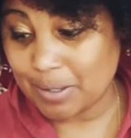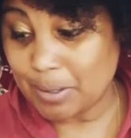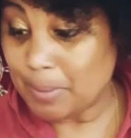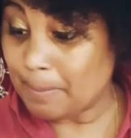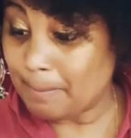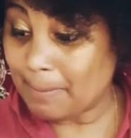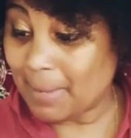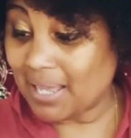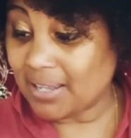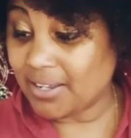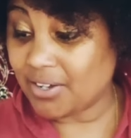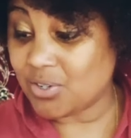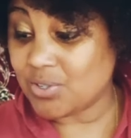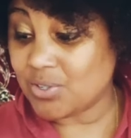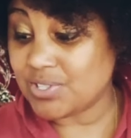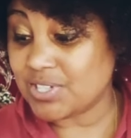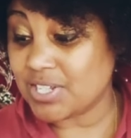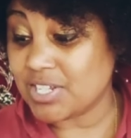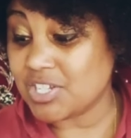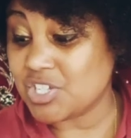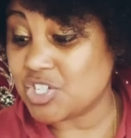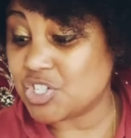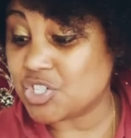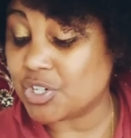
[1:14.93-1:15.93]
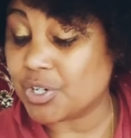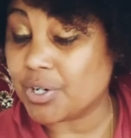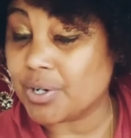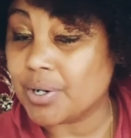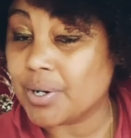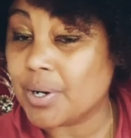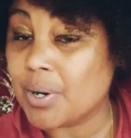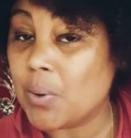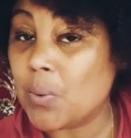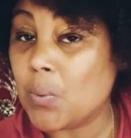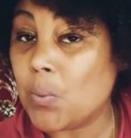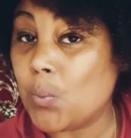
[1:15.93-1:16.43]
My little sister,
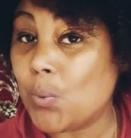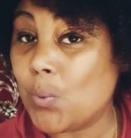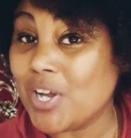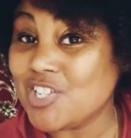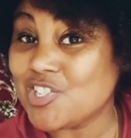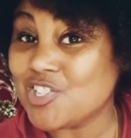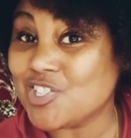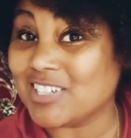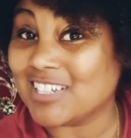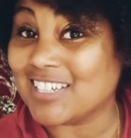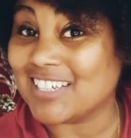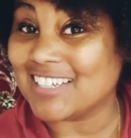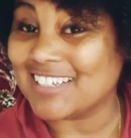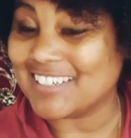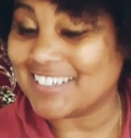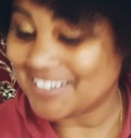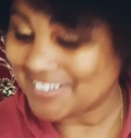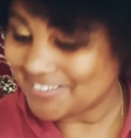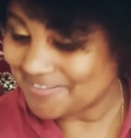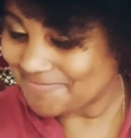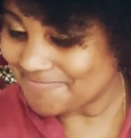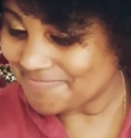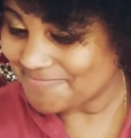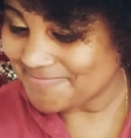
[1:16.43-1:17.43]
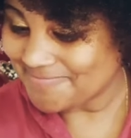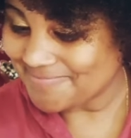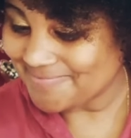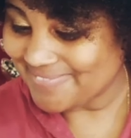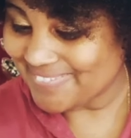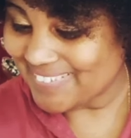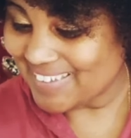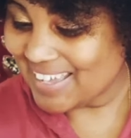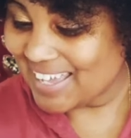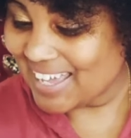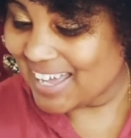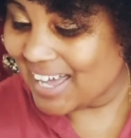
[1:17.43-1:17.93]
Witchling.
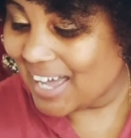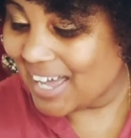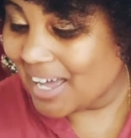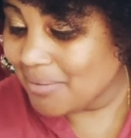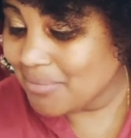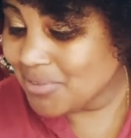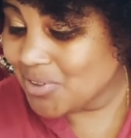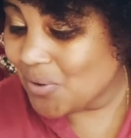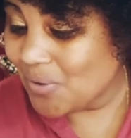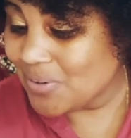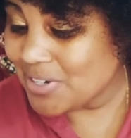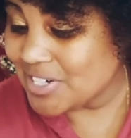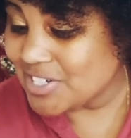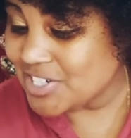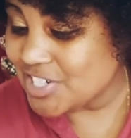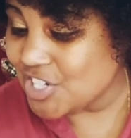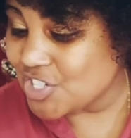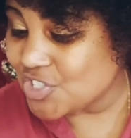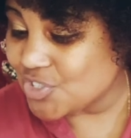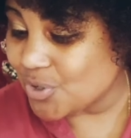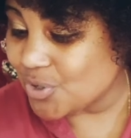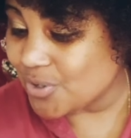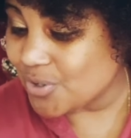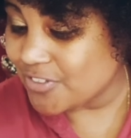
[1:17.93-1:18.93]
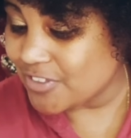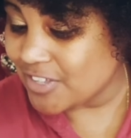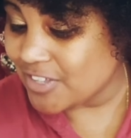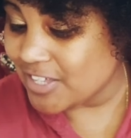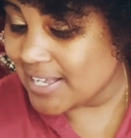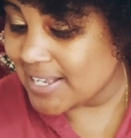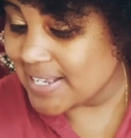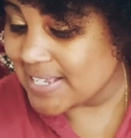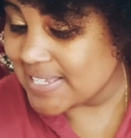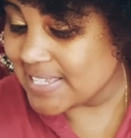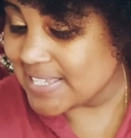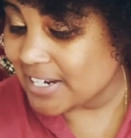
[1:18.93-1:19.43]
I'm going to teach her
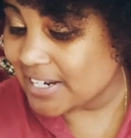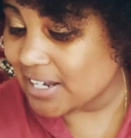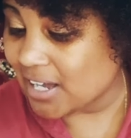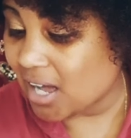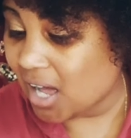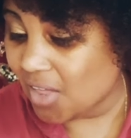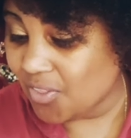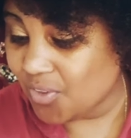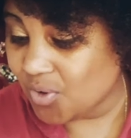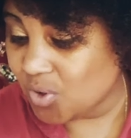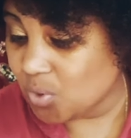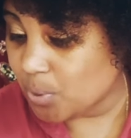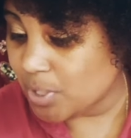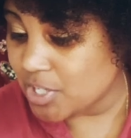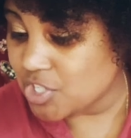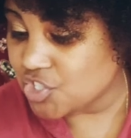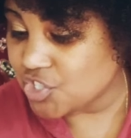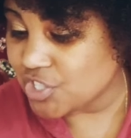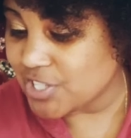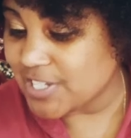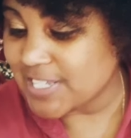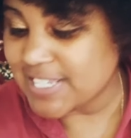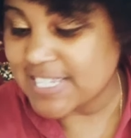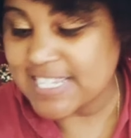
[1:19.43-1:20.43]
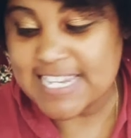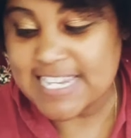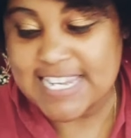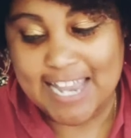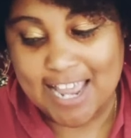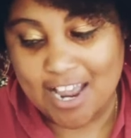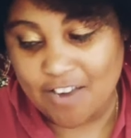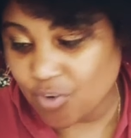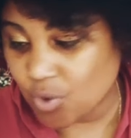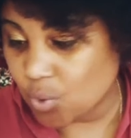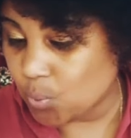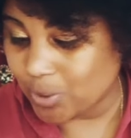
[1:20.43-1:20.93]
things that other witches
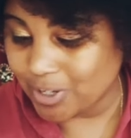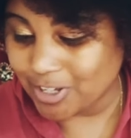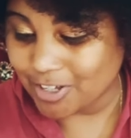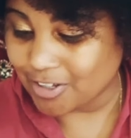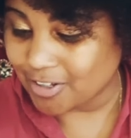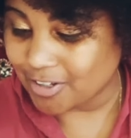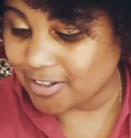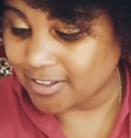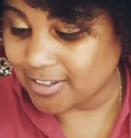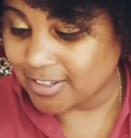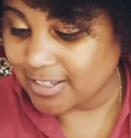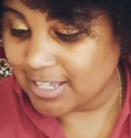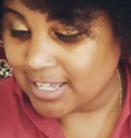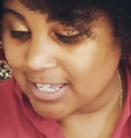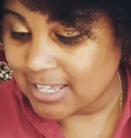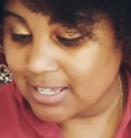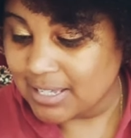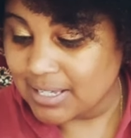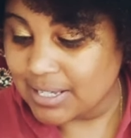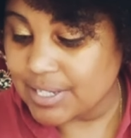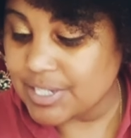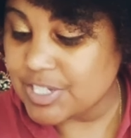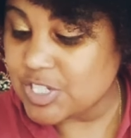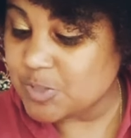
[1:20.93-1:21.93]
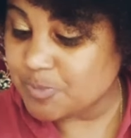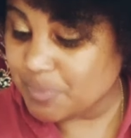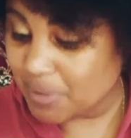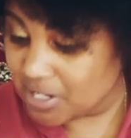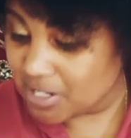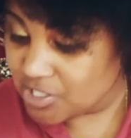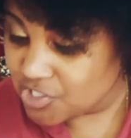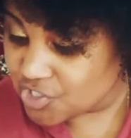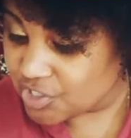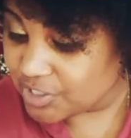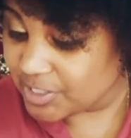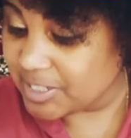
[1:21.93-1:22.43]
never will,
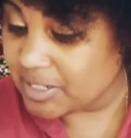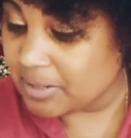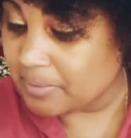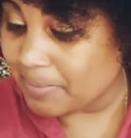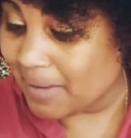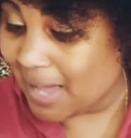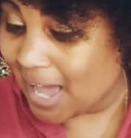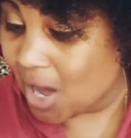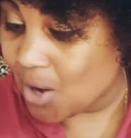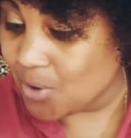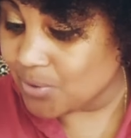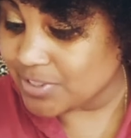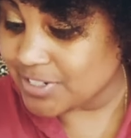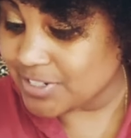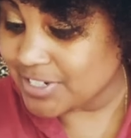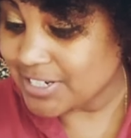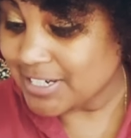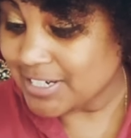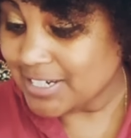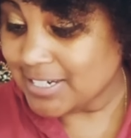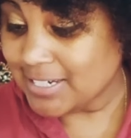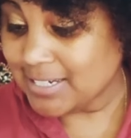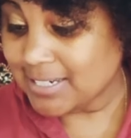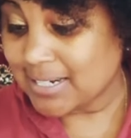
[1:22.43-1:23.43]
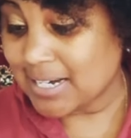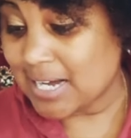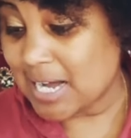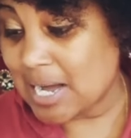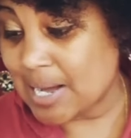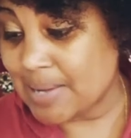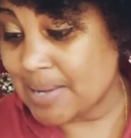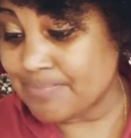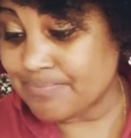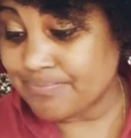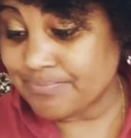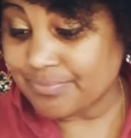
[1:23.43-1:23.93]
especially about,
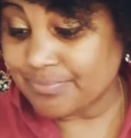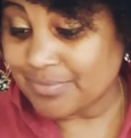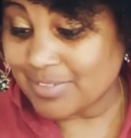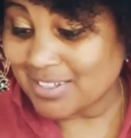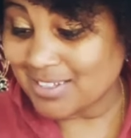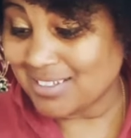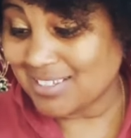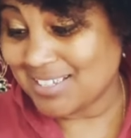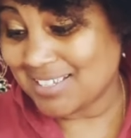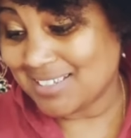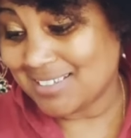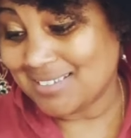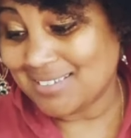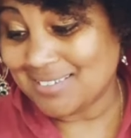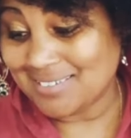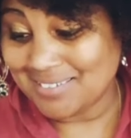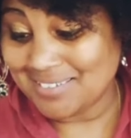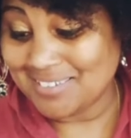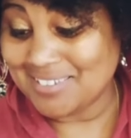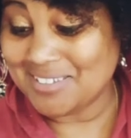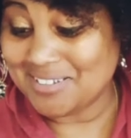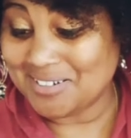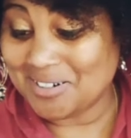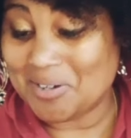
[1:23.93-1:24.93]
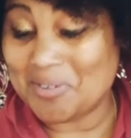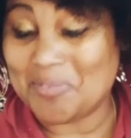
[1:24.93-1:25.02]
um, you know